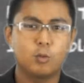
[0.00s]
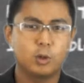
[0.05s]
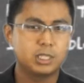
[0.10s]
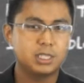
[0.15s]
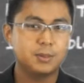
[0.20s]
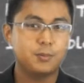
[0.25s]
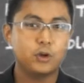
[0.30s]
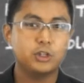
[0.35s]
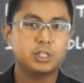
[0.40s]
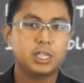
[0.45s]

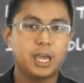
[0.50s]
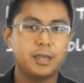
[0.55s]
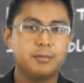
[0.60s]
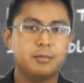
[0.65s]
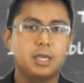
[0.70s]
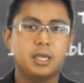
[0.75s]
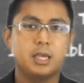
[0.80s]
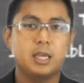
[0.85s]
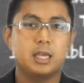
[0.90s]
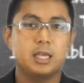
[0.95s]
Once upon a
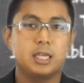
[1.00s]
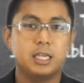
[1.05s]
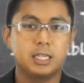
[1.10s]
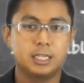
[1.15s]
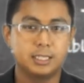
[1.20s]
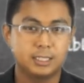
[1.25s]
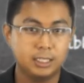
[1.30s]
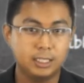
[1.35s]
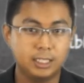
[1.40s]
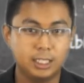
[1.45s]
time,
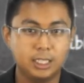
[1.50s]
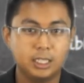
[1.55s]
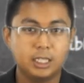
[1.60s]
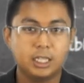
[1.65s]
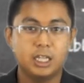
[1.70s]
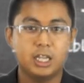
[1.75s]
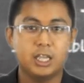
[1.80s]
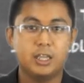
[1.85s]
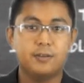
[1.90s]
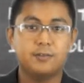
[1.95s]
in a city,
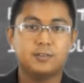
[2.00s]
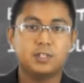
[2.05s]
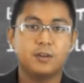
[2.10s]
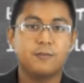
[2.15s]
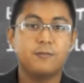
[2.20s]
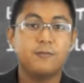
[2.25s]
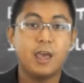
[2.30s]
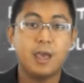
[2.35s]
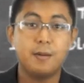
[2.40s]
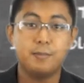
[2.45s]
lived a
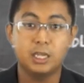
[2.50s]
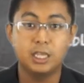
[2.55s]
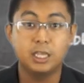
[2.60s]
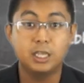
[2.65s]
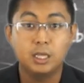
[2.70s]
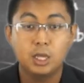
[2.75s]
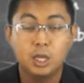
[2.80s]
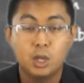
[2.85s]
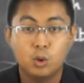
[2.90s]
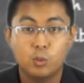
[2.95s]
family
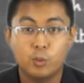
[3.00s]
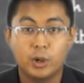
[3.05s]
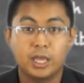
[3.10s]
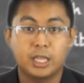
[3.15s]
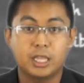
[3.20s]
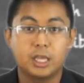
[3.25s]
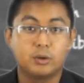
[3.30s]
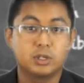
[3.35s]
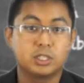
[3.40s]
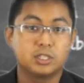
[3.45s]

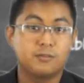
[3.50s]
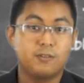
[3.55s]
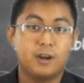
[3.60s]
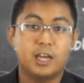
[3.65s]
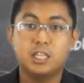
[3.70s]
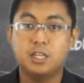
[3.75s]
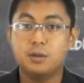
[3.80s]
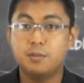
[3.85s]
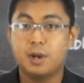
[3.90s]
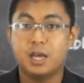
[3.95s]
where there was a
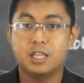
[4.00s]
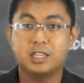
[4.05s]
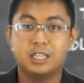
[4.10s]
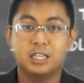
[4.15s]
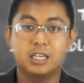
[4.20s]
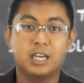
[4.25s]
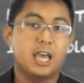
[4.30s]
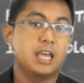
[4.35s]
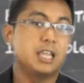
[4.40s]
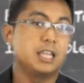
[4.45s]
father,
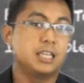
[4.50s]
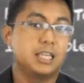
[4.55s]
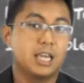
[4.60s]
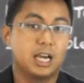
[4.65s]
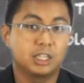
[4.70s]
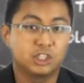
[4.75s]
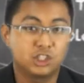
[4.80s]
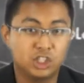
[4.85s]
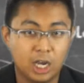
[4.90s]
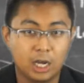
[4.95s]
mother, and a
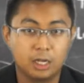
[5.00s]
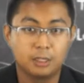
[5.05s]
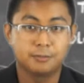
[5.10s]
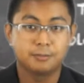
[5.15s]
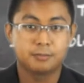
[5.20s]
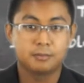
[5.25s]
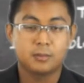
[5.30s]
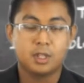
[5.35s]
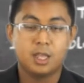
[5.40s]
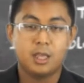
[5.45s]
young child.
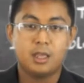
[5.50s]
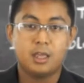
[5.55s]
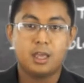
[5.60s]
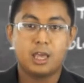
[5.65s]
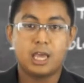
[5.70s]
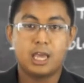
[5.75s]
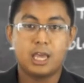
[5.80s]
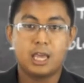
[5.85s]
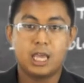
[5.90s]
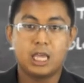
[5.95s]

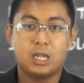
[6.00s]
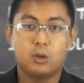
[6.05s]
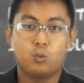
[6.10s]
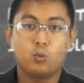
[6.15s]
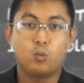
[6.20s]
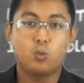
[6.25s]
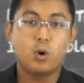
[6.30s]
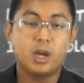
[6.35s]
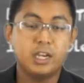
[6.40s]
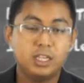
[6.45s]

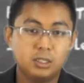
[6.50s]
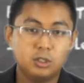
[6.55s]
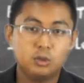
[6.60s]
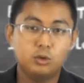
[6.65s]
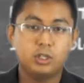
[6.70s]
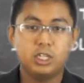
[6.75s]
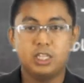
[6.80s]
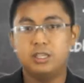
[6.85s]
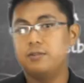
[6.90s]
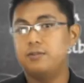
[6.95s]
And one
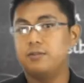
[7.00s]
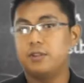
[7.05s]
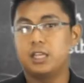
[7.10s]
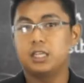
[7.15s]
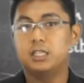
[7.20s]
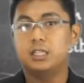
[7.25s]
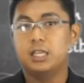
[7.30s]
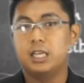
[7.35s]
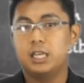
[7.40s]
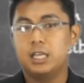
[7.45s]
good
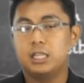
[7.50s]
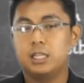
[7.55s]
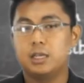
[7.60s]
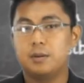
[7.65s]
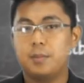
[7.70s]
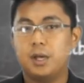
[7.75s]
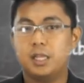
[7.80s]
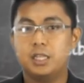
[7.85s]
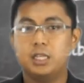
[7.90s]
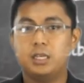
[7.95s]
evening,
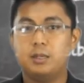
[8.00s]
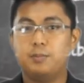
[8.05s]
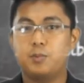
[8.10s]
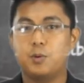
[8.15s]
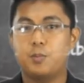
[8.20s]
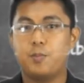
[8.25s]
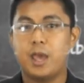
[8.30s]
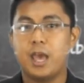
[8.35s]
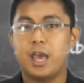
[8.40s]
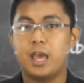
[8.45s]
the mother
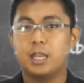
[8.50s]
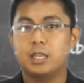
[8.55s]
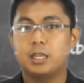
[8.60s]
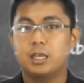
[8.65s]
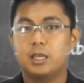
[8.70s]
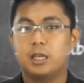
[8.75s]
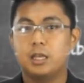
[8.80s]
prepared